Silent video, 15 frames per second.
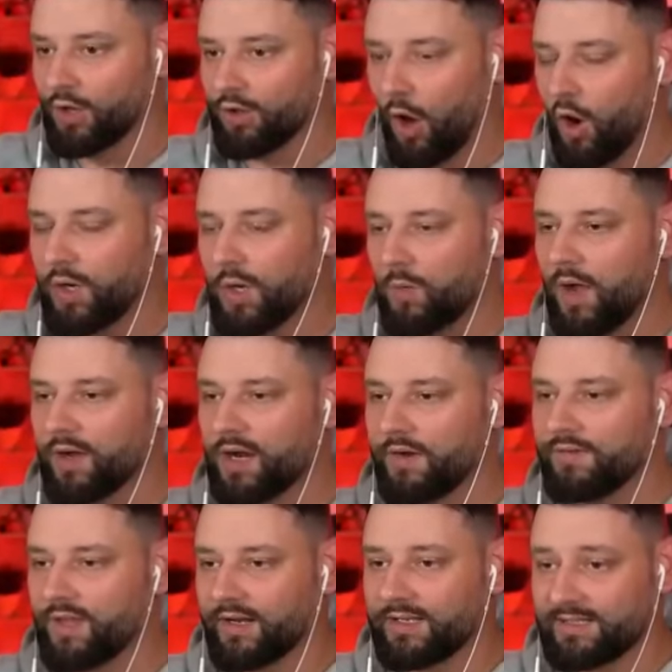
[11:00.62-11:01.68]
The only work
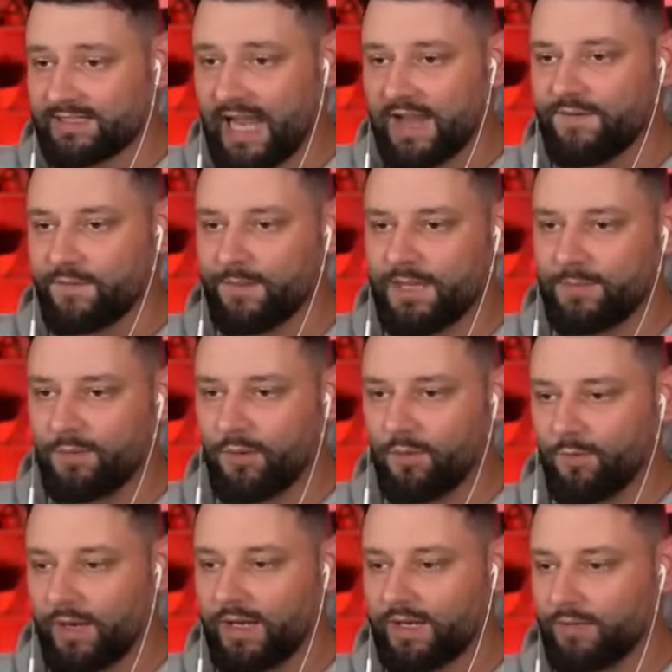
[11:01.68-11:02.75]
I've done is saving people,
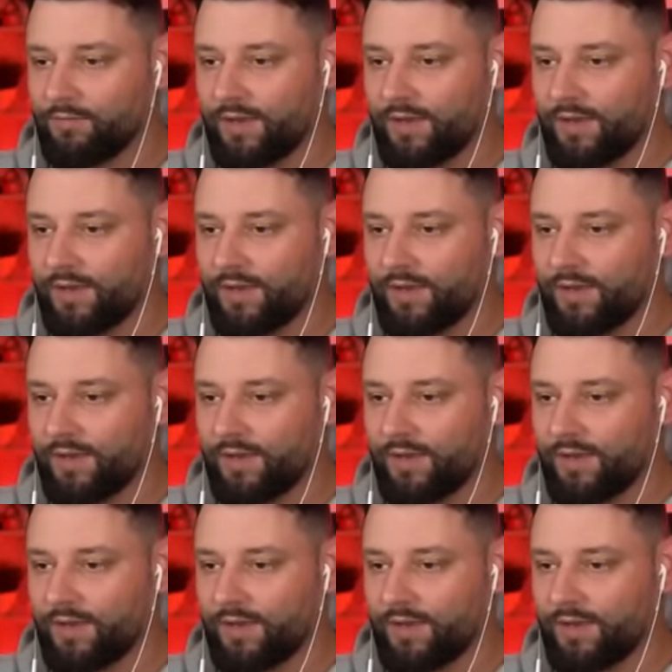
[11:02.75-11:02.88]
when in